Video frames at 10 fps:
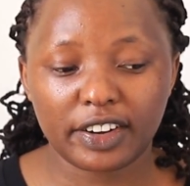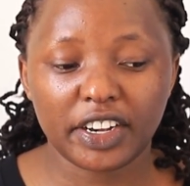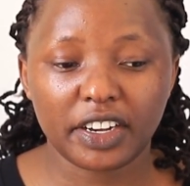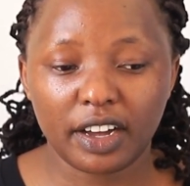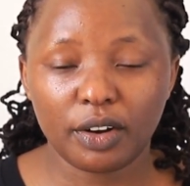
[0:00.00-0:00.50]

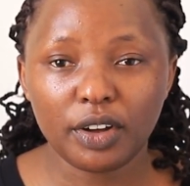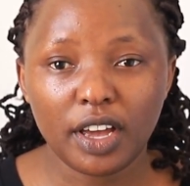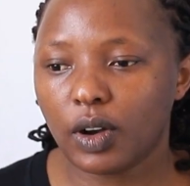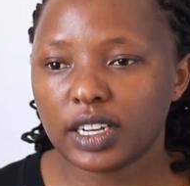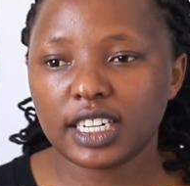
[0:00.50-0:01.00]
right
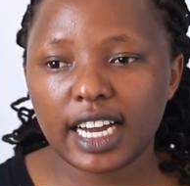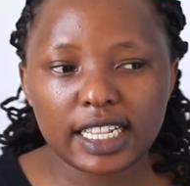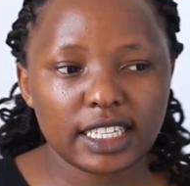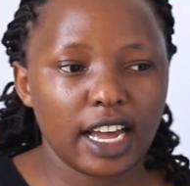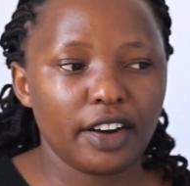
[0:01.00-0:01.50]
now. Our
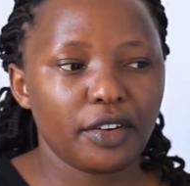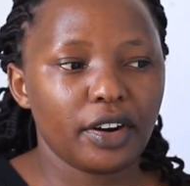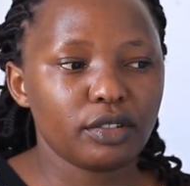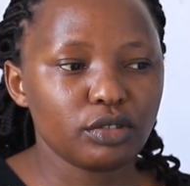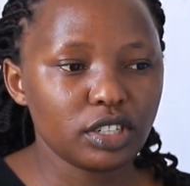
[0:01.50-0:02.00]
tiles are
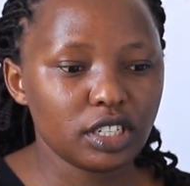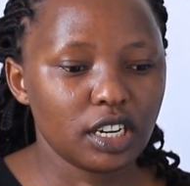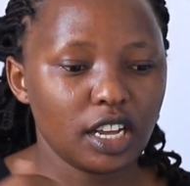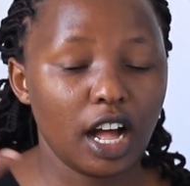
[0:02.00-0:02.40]
round.